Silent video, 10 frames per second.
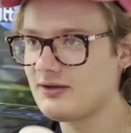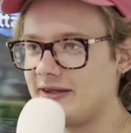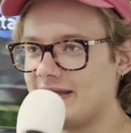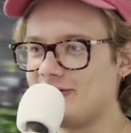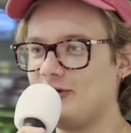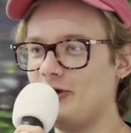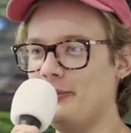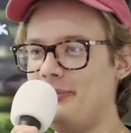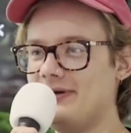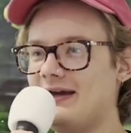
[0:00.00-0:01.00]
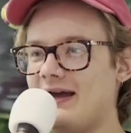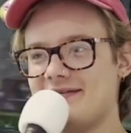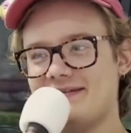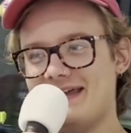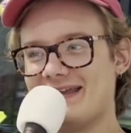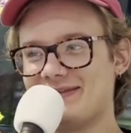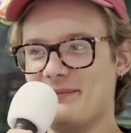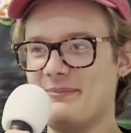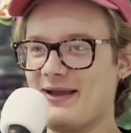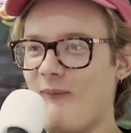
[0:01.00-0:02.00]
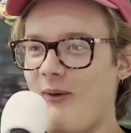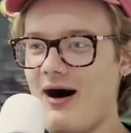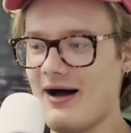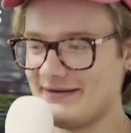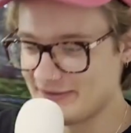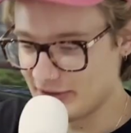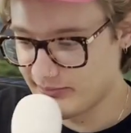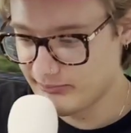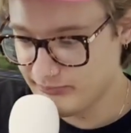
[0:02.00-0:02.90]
get the goop, and then they get the big wand and they're like